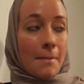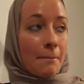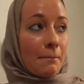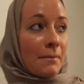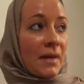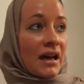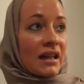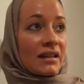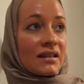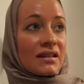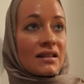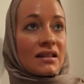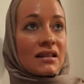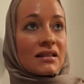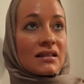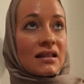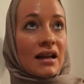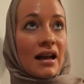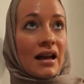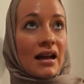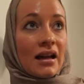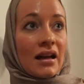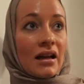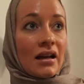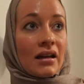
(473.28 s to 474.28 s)
But since
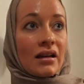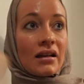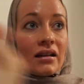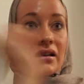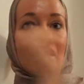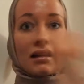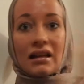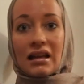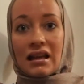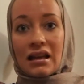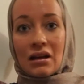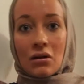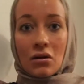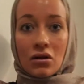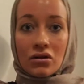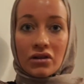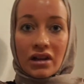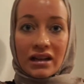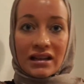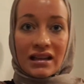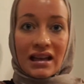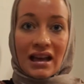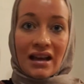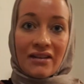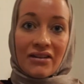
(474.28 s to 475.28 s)
he
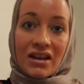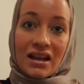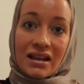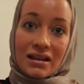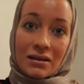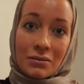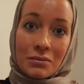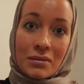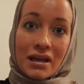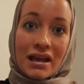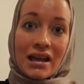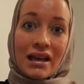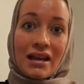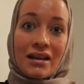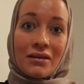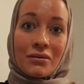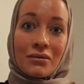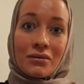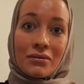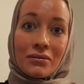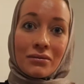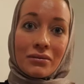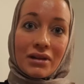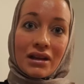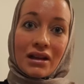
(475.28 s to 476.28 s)
already have hit me
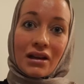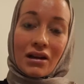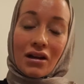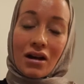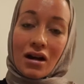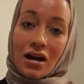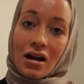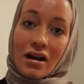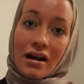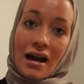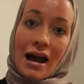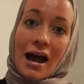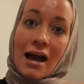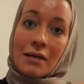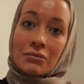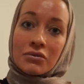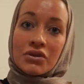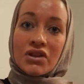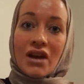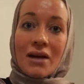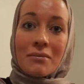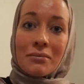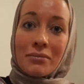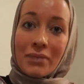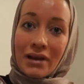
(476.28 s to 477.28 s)
with the car, I'm
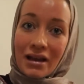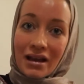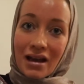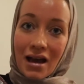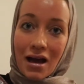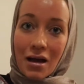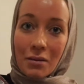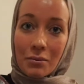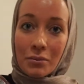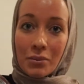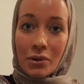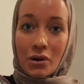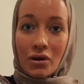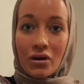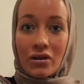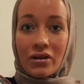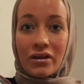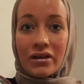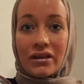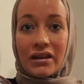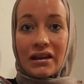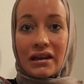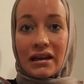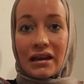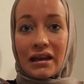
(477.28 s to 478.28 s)
jumping up on
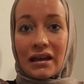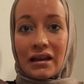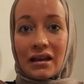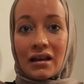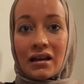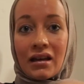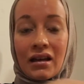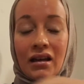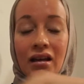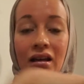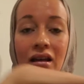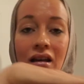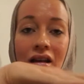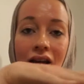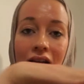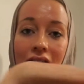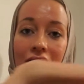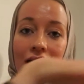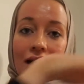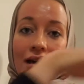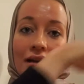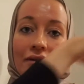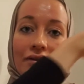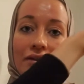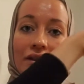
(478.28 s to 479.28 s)
the
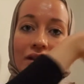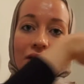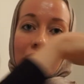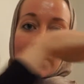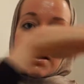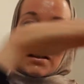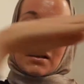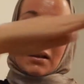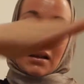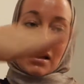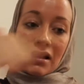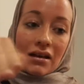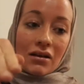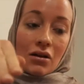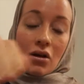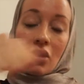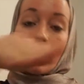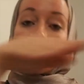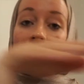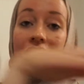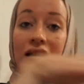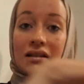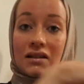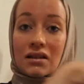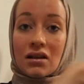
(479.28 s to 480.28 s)
on
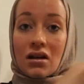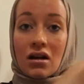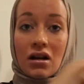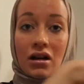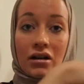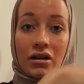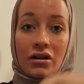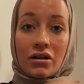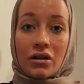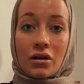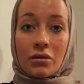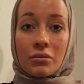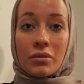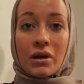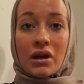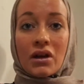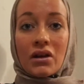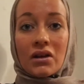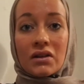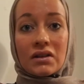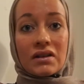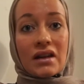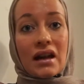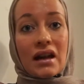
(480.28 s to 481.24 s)
his car, you know, because